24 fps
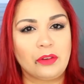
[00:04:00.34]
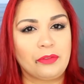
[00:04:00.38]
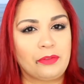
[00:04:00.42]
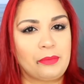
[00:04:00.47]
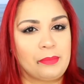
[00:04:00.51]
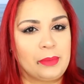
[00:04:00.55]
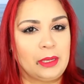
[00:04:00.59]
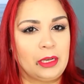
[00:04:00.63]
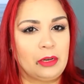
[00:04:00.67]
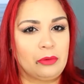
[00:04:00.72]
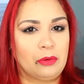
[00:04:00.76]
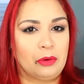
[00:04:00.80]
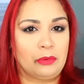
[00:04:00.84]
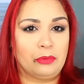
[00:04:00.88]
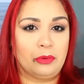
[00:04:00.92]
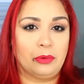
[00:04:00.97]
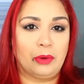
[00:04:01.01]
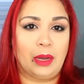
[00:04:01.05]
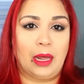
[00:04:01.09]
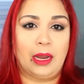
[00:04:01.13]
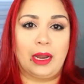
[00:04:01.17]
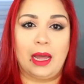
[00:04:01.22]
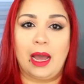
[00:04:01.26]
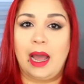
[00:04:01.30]
are familiar with
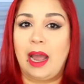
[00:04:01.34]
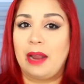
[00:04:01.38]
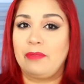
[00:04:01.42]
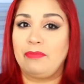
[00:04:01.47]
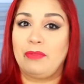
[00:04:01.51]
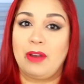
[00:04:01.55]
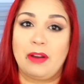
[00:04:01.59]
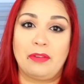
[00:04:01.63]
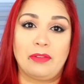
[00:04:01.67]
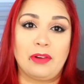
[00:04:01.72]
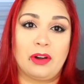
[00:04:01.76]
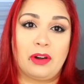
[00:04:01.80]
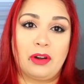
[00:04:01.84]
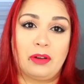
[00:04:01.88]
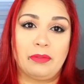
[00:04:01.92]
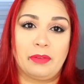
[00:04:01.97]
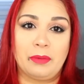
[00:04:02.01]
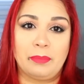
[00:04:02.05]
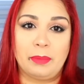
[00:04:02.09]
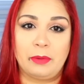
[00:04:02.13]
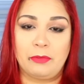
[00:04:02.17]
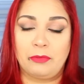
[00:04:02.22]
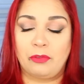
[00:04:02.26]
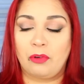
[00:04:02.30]
RueLaLa. I never heard of
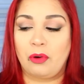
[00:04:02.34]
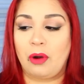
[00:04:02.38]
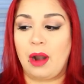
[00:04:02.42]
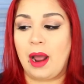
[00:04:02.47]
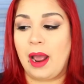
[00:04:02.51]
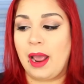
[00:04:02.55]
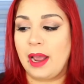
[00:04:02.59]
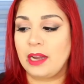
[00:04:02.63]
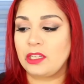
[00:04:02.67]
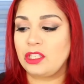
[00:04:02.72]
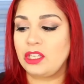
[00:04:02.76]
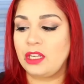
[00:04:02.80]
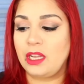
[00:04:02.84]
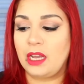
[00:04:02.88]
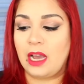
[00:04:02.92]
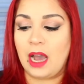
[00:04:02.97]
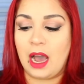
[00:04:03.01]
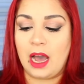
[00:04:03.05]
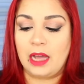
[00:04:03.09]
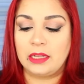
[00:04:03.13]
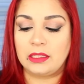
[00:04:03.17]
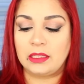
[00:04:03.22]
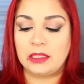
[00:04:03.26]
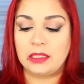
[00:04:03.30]
it before. I actually
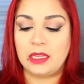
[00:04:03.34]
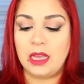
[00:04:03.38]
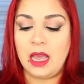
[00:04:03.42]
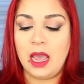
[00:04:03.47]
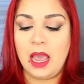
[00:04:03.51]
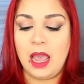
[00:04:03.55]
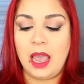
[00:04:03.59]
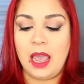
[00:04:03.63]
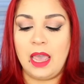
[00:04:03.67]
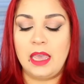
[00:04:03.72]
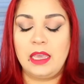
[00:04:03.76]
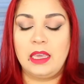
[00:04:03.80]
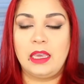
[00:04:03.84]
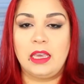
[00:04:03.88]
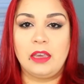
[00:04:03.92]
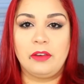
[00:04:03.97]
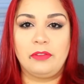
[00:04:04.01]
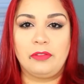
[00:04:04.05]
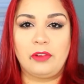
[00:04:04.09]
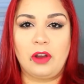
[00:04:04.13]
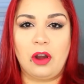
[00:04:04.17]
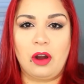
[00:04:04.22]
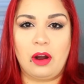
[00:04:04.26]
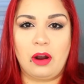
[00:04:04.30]
got a
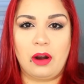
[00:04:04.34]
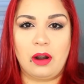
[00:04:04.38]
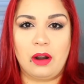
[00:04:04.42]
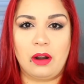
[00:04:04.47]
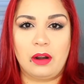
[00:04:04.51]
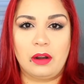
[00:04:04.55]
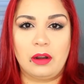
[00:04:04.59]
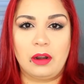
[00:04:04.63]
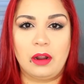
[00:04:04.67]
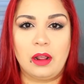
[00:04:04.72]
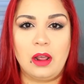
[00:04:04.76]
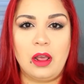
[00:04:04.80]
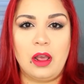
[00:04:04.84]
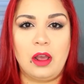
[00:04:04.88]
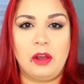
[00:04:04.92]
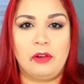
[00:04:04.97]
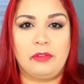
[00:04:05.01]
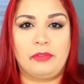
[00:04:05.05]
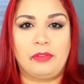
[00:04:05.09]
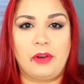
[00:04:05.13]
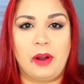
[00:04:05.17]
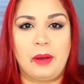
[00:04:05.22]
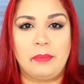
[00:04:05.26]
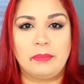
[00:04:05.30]
gift card
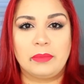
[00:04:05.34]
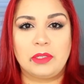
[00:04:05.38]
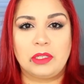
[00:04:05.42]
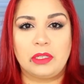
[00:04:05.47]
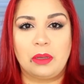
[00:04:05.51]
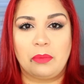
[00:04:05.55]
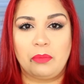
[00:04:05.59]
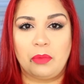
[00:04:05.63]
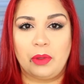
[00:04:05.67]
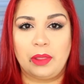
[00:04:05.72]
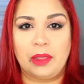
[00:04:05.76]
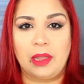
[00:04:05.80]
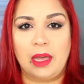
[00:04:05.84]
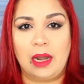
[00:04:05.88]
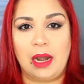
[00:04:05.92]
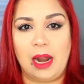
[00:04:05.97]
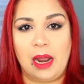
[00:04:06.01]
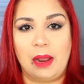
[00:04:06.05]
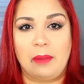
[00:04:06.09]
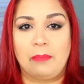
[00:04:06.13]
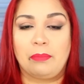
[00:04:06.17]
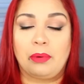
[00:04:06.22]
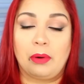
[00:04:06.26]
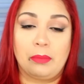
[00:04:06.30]
from someone that
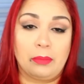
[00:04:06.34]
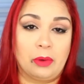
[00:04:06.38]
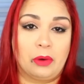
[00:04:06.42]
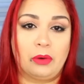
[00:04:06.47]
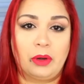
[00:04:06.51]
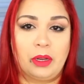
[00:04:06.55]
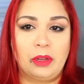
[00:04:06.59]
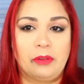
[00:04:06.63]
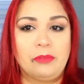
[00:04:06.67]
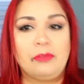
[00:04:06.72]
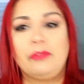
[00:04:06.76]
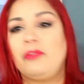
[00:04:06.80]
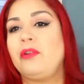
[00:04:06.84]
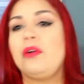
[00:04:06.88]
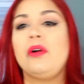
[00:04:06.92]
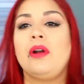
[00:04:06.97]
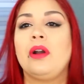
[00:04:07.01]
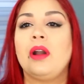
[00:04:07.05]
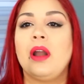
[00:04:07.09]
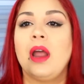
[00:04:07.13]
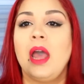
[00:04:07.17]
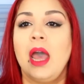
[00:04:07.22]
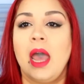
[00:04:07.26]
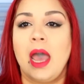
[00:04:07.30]
I am promoting
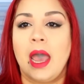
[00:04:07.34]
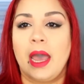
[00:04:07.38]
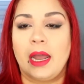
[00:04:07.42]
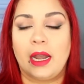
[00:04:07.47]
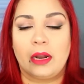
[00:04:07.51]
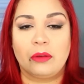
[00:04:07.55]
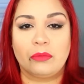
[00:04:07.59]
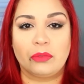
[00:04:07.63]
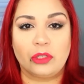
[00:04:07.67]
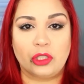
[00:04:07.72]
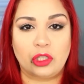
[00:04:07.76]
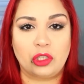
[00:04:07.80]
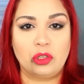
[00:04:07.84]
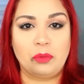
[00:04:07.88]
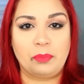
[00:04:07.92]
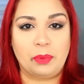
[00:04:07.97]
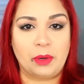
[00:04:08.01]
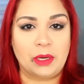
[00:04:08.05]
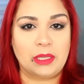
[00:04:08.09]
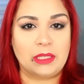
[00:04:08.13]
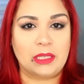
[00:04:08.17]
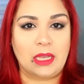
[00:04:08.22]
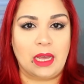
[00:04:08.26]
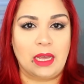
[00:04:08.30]
for, and I was super
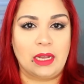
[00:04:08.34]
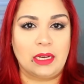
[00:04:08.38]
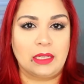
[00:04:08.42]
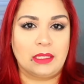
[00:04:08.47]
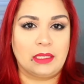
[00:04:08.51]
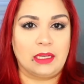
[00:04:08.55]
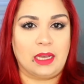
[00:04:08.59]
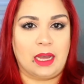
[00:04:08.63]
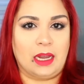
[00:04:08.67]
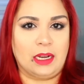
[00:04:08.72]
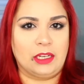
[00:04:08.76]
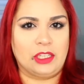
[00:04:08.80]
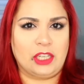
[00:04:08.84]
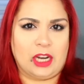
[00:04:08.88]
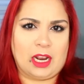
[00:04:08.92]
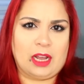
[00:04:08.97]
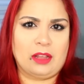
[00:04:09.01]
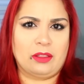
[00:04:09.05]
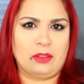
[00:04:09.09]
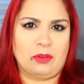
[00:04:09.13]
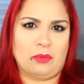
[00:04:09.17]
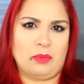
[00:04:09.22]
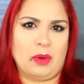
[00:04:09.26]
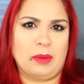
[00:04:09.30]
excited to kind of check
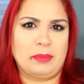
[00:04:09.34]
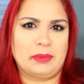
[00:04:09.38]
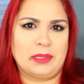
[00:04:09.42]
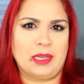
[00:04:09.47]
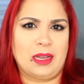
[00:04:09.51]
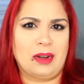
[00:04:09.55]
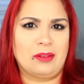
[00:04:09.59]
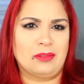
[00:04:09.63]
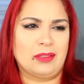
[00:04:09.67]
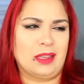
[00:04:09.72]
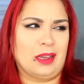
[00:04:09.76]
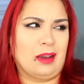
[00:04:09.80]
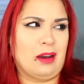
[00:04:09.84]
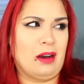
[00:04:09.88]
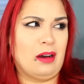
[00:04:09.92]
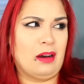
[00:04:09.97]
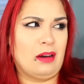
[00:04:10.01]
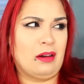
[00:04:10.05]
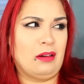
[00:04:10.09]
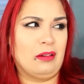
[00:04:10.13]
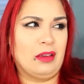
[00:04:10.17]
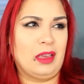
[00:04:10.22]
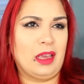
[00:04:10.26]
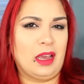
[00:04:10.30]
out the website. I was like,
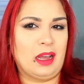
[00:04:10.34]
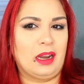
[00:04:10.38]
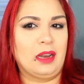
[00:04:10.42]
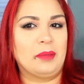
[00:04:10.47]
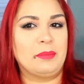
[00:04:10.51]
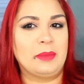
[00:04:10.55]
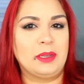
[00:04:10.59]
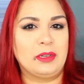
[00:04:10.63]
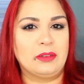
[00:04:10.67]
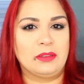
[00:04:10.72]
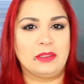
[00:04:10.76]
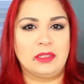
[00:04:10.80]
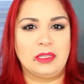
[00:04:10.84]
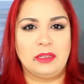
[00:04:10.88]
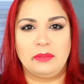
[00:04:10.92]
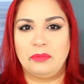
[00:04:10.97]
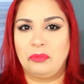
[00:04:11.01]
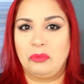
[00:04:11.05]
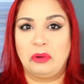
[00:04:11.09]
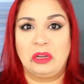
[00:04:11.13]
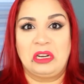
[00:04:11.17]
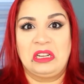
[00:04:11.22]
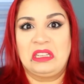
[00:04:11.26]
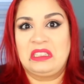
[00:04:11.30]
oh yeah, let me go see,
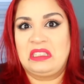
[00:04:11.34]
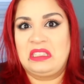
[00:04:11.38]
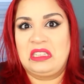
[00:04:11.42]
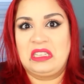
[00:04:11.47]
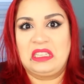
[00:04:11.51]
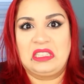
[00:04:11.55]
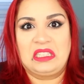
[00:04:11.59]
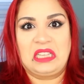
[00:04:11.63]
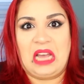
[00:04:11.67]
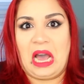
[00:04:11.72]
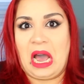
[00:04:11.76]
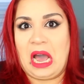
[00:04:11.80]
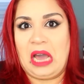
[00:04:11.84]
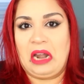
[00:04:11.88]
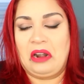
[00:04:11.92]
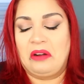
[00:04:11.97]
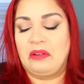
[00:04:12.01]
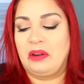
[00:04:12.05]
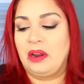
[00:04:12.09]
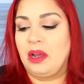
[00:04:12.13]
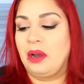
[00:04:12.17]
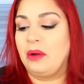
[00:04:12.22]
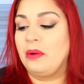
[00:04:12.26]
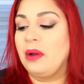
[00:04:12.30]
what is this? I
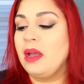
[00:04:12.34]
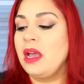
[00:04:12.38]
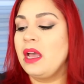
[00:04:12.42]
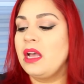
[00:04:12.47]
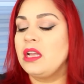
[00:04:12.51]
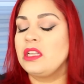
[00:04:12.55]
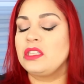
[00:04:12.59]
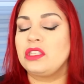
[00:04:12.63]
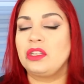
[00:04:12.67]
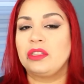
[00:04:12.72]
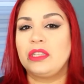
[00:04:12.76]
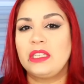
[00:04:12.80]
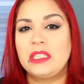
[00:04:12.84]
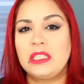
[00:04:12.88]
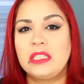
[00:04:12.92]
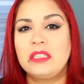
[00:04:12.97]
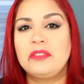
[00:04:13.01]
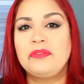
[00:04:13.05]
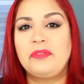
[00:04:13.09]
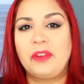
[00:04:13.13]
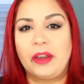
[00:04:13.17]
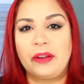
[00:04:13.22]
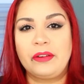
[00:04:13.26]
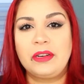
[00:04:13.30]
don't know. So this
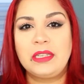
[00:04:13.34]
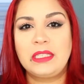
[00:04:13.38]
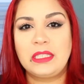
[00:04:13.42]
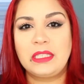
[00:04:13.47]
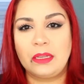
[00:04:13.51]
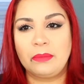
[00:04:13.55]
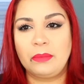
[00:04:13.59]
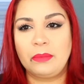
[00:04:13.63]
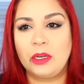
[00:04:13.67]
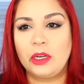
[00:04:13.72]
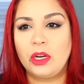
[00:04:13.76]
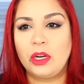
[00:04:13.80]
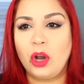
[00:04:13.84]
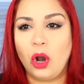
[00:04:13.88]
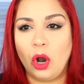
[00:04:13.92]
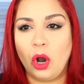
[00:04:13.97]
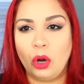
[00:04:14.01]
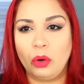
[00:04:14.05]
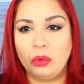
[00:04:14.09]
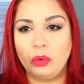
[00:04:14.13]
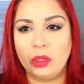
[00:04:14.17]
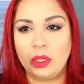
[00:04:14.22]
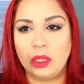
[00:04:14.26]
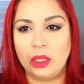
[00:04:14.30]
is very similar to
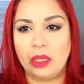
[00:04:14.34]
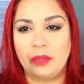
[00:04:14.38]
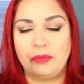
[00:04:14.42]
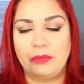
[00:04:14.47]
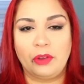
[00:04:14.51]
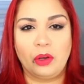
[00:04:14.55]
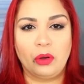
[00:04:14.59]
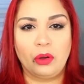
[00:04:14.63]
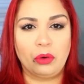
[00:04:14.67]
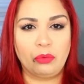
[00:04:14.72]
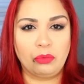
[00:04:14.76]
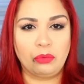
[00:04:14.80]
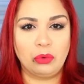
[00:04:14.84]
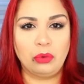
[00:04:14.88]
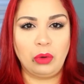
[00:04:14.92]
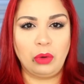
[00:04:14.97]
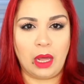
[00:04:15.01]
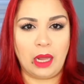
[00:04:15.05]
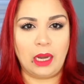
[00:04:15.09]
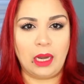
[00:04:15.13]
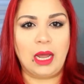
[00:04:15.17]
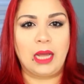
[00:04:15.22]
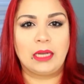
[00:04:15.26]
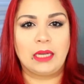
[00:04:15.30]
Hope Look. If you go to
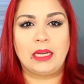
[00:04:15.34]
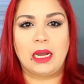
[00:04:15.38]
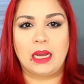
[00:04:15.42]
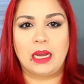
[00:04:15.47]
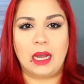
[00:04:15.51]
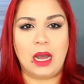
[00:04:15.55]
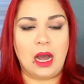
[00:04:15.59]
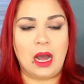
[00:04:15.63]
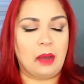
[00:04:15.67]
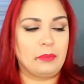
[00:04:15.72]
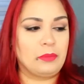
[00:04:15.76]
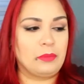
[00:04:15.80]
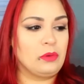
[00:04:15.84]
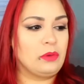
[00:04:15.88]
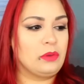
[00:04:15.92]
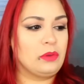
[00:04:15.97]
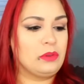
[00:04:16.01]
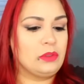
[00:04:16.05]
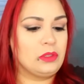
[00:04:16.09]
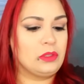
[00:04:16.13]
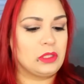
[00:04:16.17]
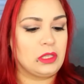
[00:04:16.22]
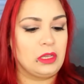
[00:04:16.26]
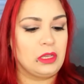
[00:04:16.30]
RueLaLa.com, you
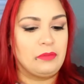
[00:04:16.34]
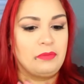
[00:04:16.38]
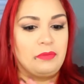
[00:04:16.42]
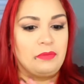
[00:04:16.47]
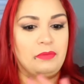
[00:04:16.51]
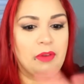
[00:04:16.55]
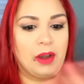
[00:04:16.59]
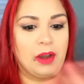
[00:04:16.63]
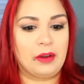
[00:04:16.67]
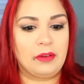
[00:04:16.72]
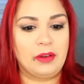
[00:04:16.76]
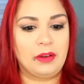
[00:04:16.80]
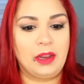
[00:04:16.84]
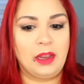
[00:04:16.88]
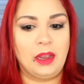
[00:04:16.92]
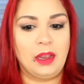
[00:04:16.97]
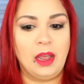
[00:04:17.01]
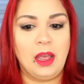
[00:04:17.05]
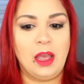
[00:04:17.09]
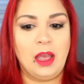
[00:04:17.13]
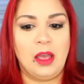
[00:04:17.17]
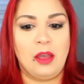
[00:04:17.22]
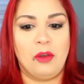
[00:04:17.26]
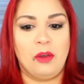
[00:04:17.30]
see very,
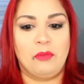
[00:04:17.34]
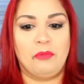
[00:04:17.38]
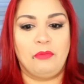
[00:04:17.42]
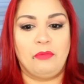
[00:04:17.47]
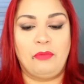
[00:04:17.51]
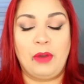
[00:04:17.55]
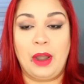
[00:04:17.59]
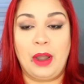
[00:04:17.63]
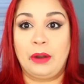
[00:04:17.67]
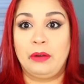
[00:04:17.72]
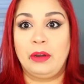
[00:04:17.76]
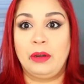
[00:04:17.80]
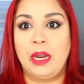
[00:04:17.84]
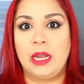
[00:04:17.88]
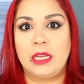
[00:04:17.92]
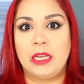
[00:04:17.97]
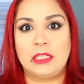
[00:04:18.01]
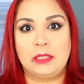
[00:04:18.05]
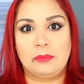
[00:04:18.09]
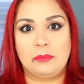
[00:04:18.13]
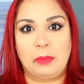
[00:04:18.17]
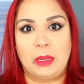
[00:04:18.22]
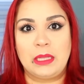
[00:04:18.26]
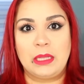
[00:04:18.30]
very
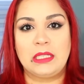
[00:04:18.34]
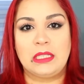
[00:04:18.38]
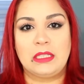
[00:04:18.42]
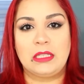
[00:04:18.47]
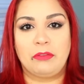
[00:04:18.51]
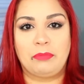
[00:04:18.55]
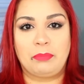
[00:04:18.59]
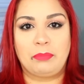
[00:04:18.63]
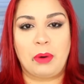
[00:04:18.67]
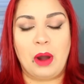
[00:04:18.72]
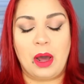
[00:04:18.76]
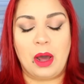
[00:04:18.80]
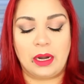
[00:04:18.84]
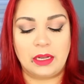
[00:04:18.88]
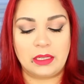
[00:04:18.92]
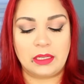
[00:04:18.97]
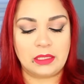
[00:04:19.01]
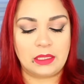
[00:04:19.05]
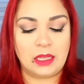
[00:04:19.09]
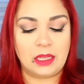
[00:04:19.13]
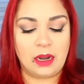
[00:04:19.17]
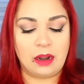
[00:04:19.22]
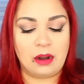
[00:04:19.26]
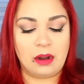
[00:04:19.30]
expensive
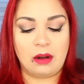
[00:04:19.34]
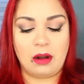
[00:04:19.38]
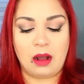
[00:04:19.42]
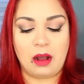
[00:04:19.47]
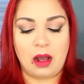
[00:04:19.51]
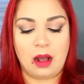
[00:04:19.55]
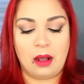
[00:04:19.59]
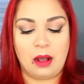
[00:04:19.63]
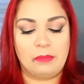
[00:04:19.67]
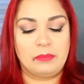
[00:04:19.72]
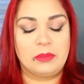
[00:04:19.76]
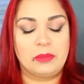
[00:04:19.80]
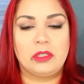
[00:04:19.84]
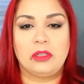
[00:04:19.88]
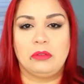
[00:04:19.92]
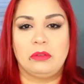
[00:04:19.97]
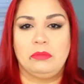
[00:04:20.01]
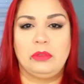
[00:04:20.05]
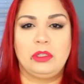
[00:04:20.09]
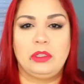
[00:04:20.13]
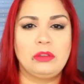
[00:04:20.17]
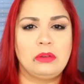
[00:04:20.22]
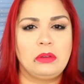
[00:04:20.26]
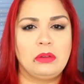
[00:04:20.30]
products there,
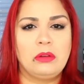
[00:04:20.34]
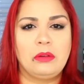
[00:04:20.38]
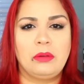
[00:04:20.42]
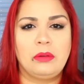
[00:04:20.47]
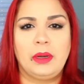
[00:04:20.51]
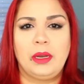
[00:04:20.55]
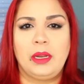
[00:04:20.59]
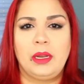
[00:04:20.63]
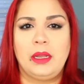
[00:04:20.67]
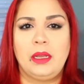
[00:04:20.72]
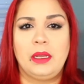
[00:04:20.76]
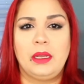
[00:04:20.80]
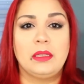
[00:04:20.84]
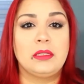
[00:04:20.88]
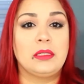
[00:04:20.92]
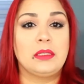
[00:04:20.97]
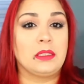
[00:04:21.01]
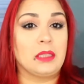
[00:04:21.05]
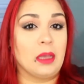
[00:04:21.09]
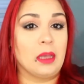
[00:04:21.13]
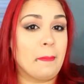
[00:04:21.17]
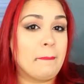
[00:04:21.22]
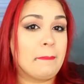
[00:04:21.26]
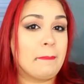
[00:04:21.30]
some jewelry,
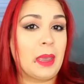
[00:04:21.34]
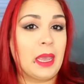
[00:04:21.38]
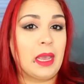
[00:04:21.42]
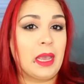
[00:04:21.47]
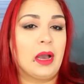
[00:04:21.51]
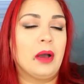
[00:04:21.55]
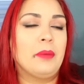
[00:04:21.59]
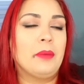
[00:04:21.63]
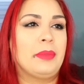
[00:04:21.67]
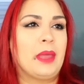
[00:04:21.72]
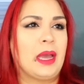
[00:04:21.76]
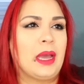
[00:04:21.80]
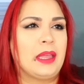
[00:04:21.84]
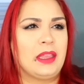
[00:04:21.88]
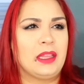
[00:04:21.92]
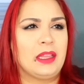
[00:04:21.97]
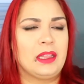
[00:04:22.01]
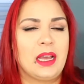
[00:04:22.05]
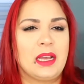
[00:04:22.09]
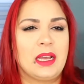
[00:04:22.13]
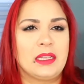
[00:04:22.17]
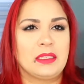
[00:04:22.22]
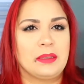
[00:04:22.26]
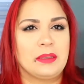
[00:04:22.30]
some makeup. I think
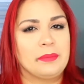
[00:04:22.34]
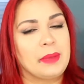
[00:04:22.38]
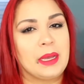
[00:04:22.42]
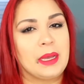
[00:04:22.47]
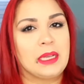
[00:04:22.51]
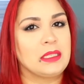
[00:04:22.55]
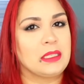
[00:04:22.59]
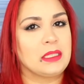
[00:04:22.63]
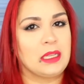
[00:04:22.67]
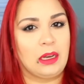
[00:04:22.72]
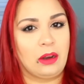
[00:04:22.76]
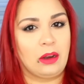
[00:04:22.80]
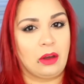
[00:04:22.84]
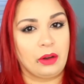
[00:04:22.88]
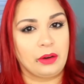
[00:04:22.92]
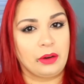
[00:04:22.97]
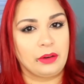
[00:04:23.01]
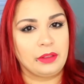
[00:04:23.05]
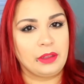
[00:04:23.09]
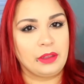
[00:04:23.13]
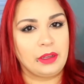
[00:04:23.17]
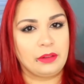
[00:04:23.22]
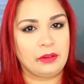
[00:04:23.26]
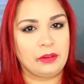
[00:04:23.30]
they had some Estee
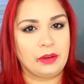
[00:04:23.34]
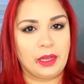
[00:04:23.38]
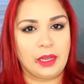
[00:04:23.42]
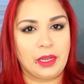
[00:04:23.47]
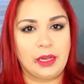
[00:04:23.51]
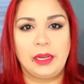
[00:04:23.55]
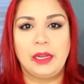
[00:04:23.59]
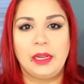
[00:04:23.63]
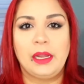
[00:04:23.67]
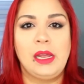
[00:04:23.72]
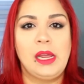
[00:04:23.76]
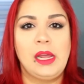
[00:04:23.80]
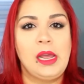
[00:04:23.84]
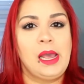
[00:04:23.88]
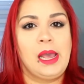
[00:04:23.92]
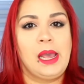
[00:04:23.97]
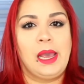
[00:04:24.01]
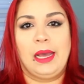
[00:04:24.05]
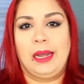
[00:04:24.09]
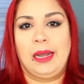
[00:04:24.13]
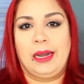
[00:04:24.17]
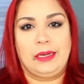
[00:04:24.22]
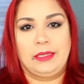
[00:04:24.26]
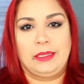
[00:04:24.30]
Lauder the other night,
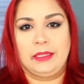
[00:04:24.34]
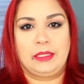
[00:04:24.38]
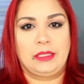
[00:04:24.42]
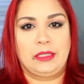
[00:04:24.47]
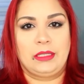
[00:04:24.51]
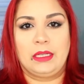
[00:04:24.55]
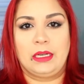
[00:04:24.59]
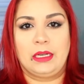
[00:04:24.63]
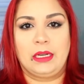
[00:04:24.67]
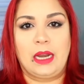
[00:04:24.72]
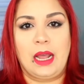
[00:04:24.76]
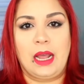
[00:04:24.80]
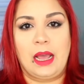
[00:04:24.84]
and I just they